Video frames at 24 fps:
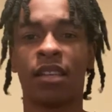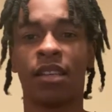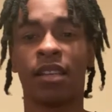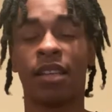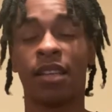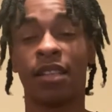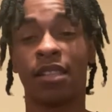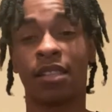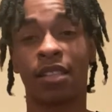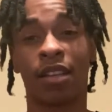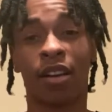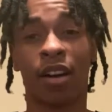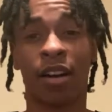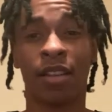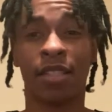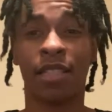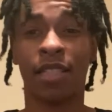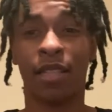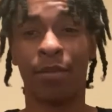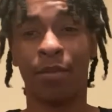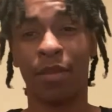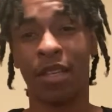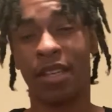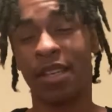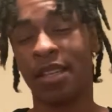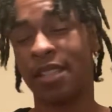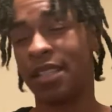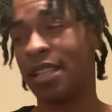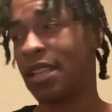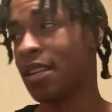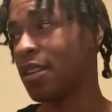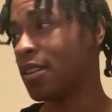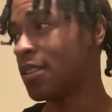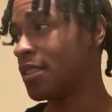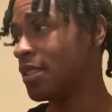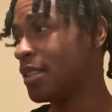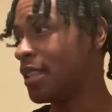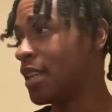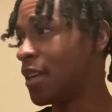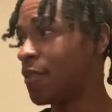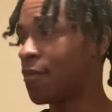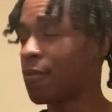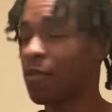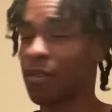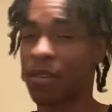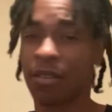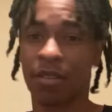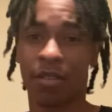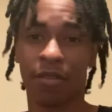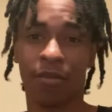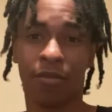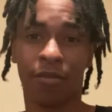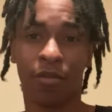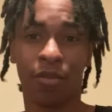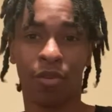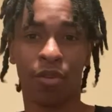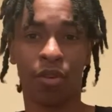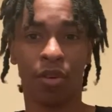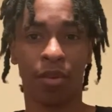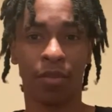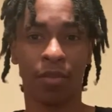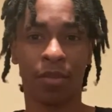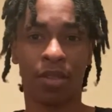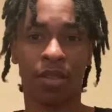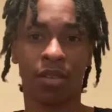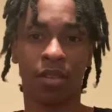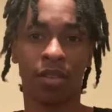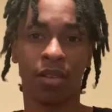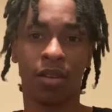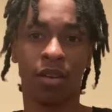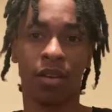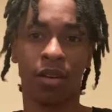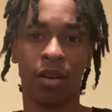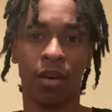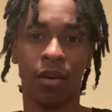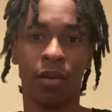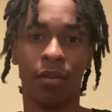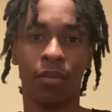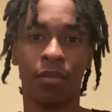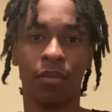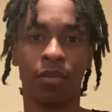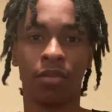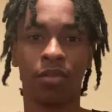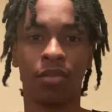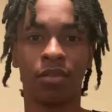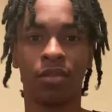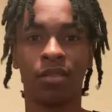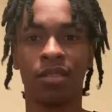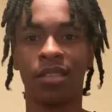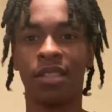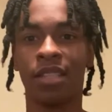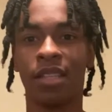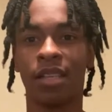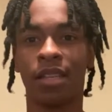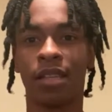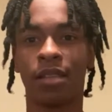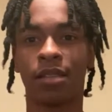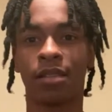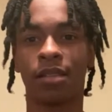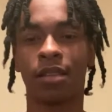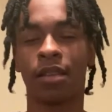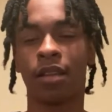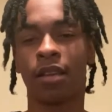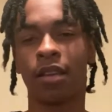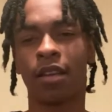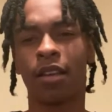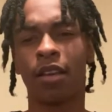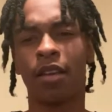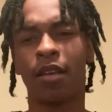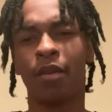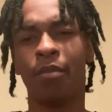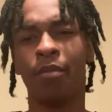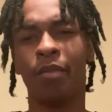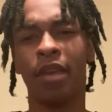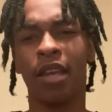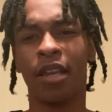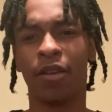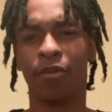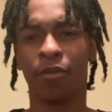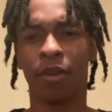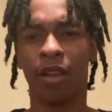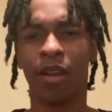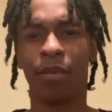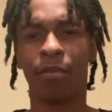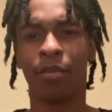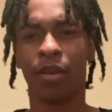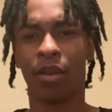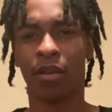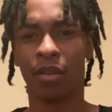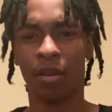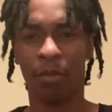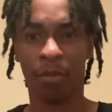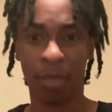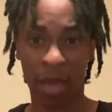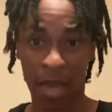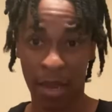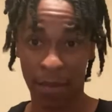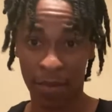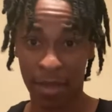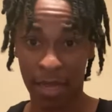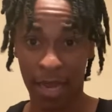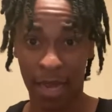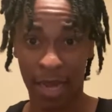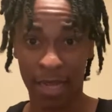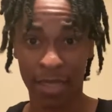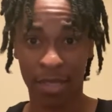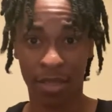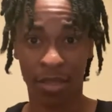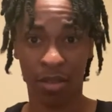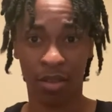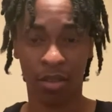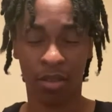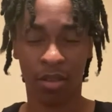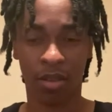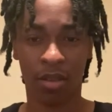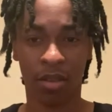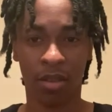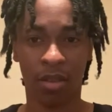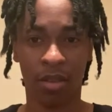is causing them, because there's different forms of just being red pill. The path that I took